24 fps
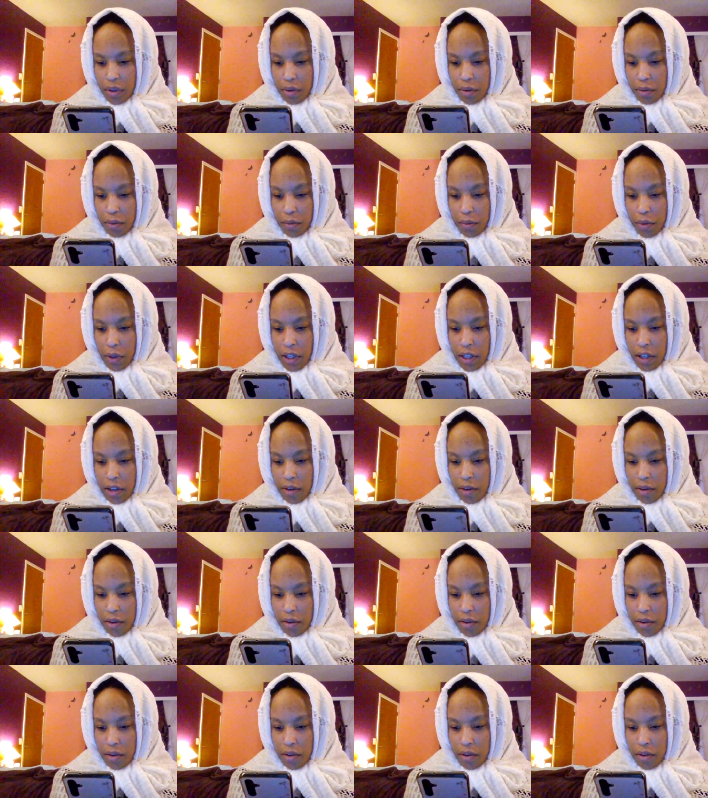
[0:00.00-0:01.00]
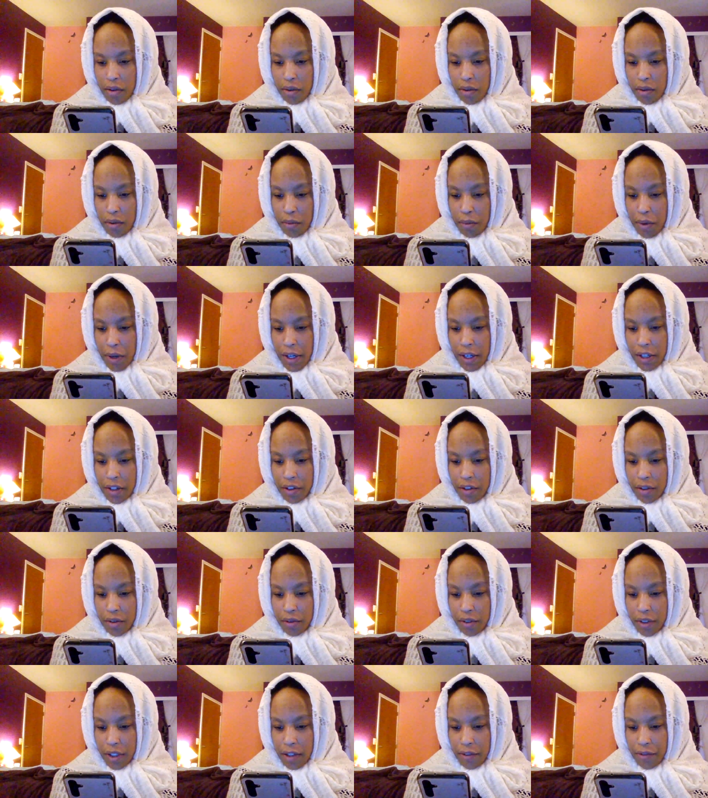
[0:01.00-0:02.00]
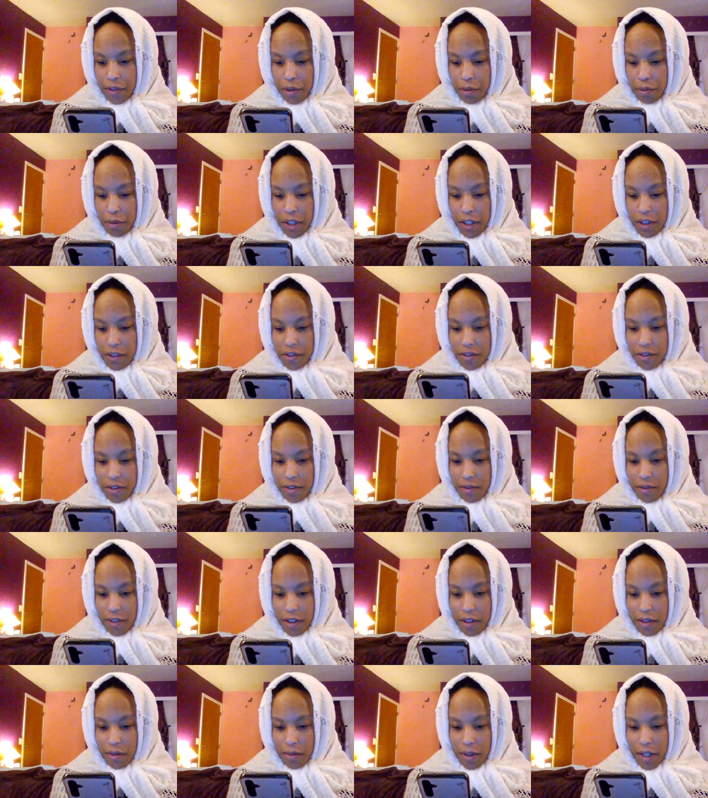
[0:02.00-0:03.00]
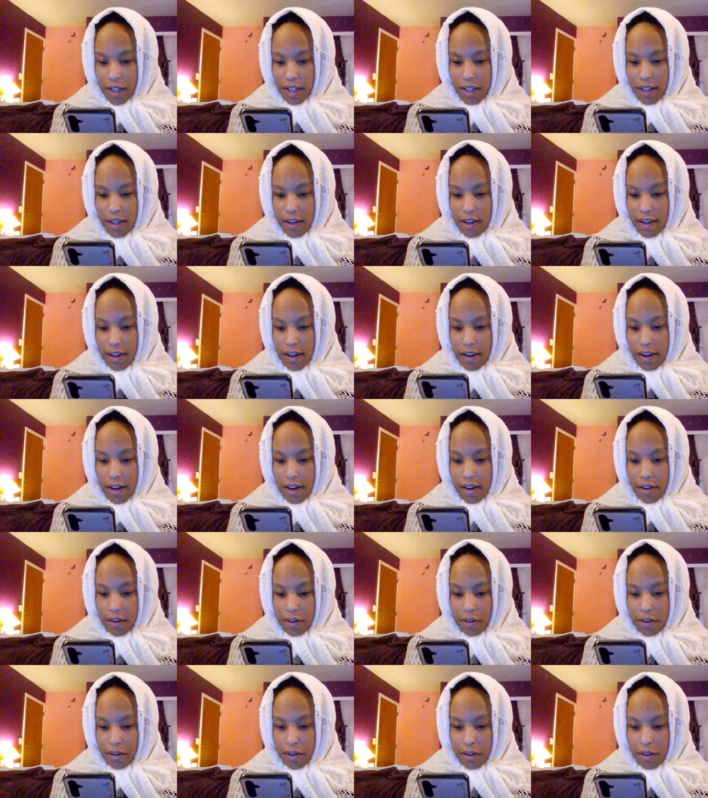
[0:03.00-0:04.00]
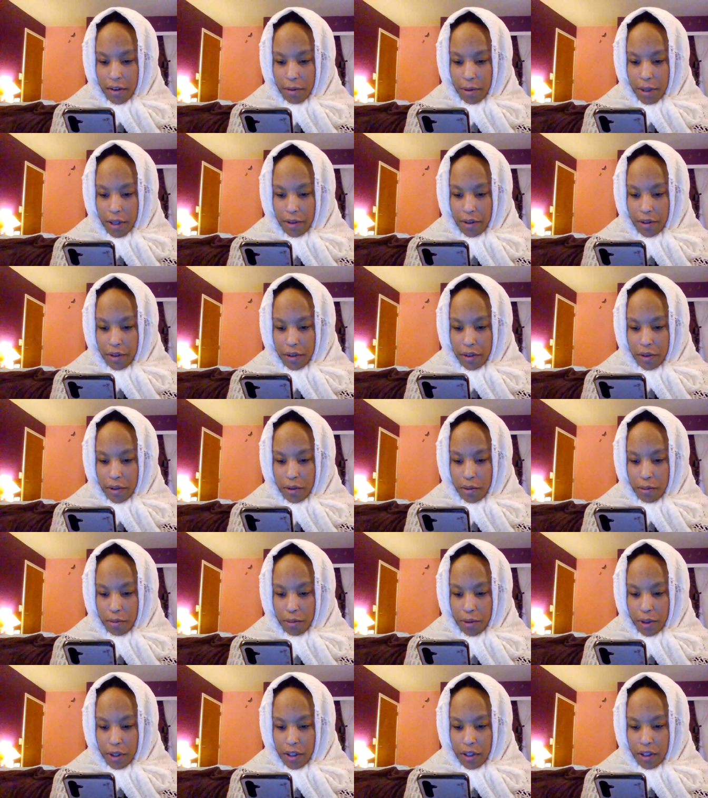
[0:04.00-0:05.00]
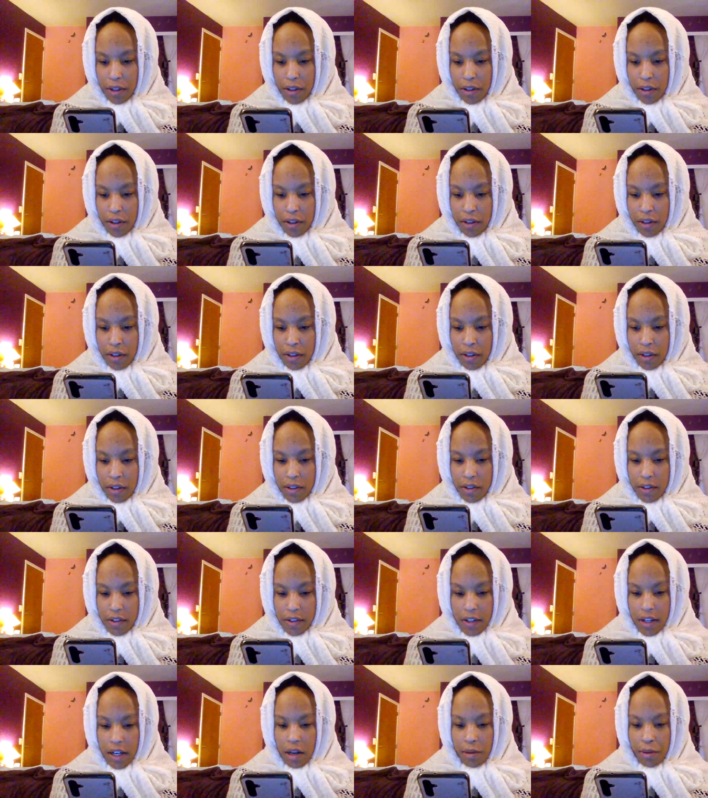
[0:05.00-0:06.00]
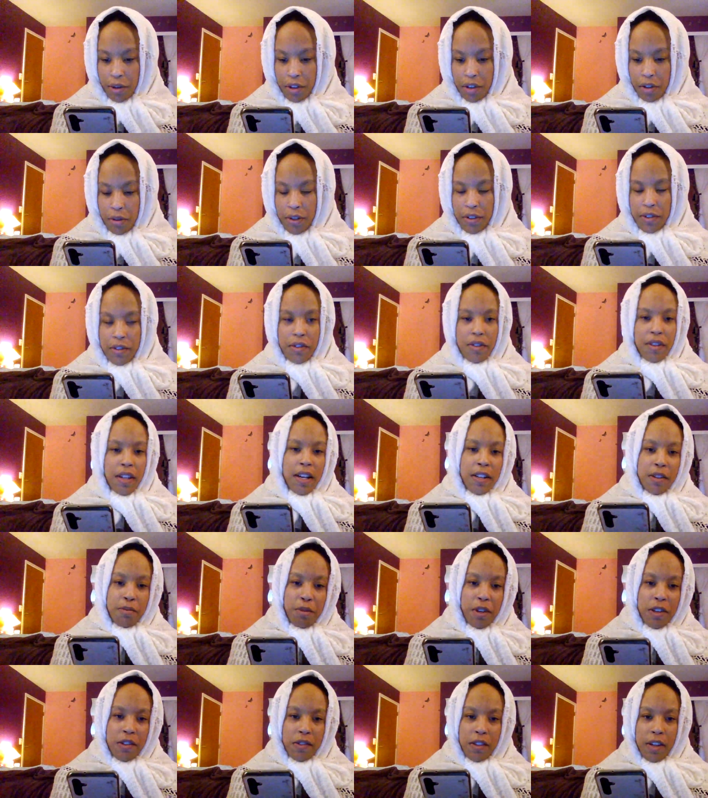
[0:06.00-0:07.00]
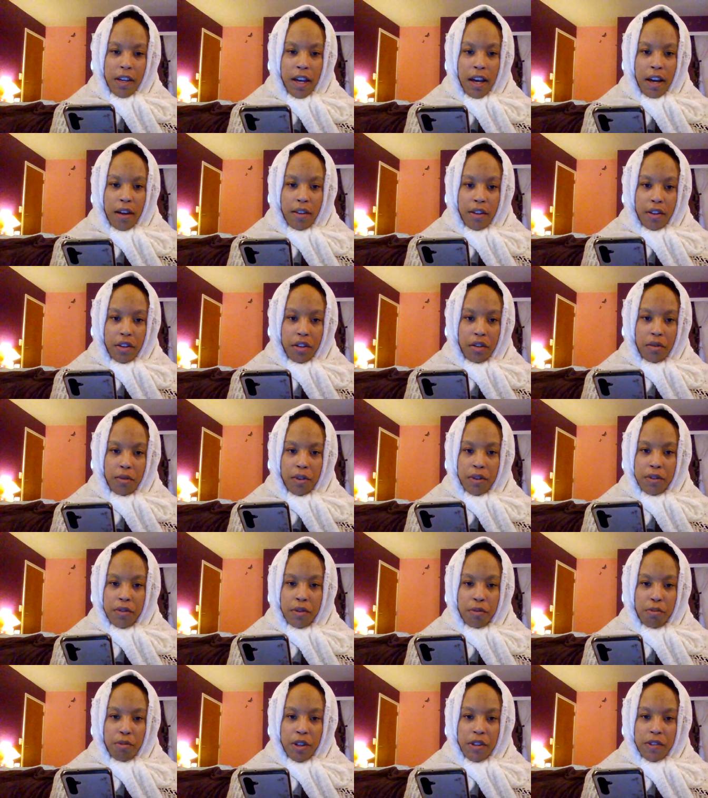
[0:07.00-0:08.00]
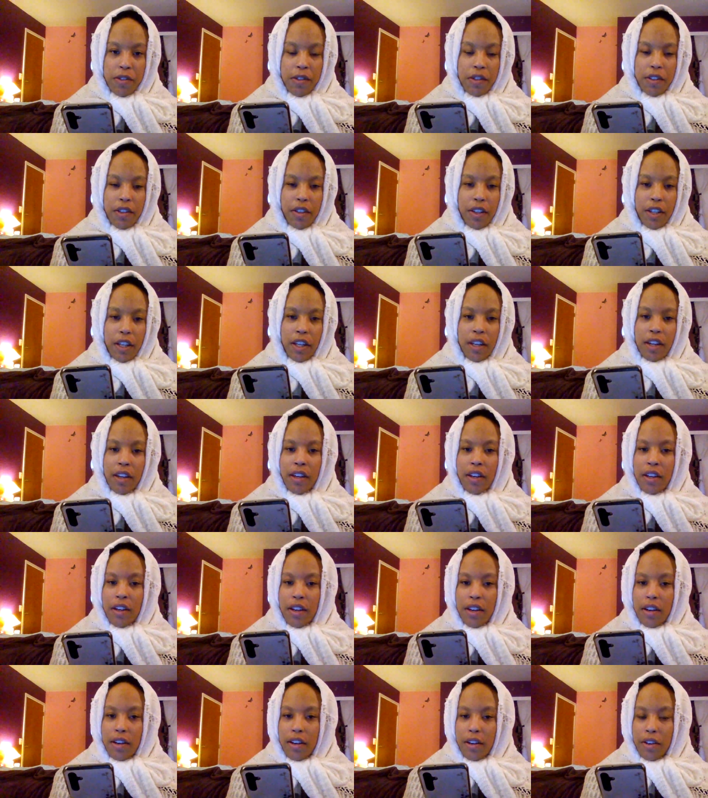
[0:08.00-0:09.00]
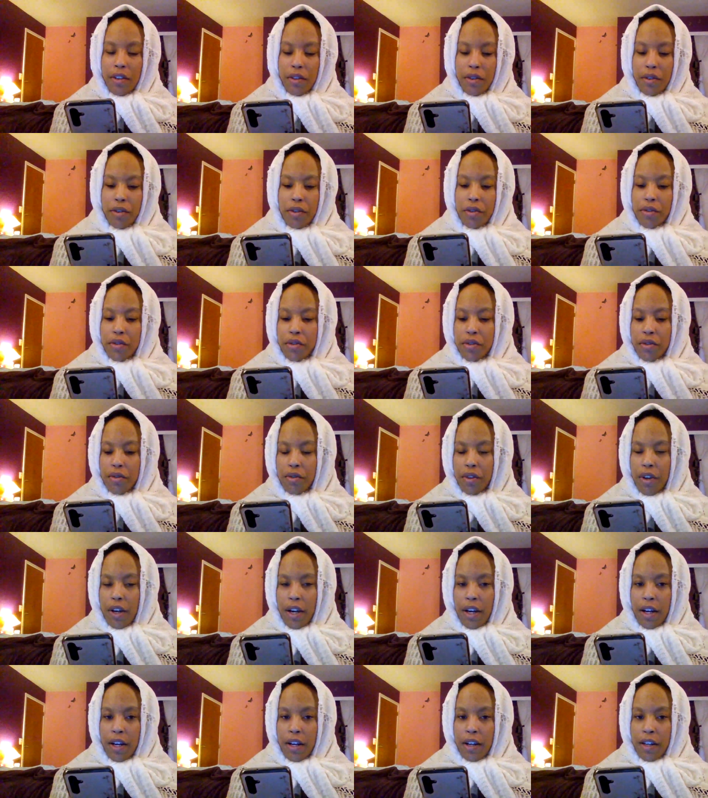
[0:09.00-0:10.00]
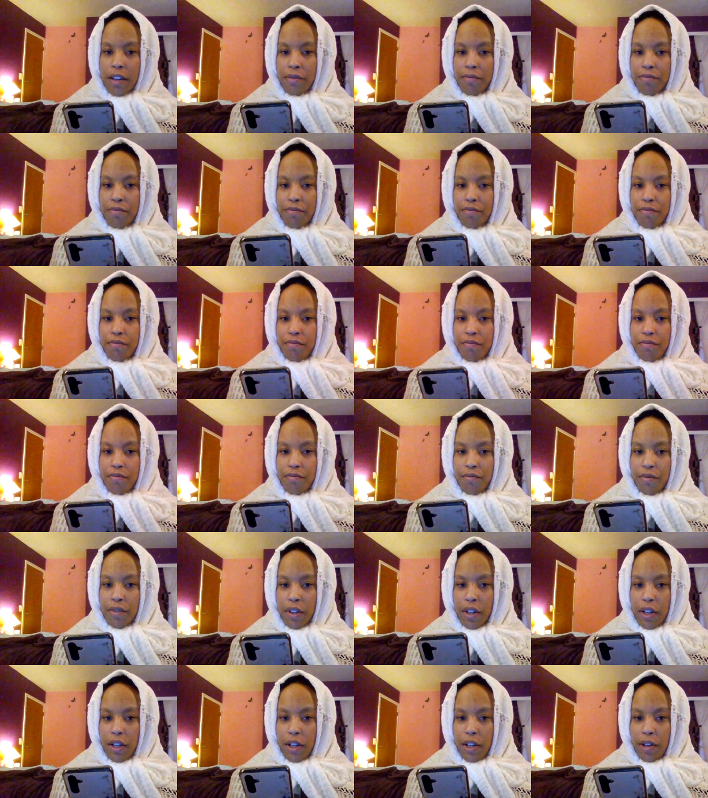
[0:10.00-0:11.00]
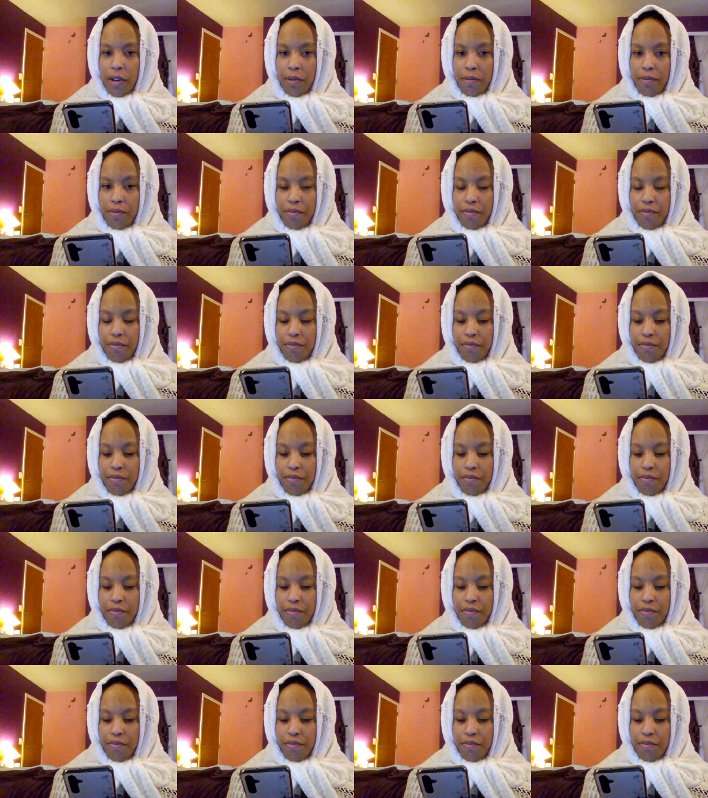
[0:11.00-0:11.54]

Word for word: why, why you left your master and run away? I don't know about you, but this is how we do it. So that's basically how they do it. So basically, Yuru Tsugai um,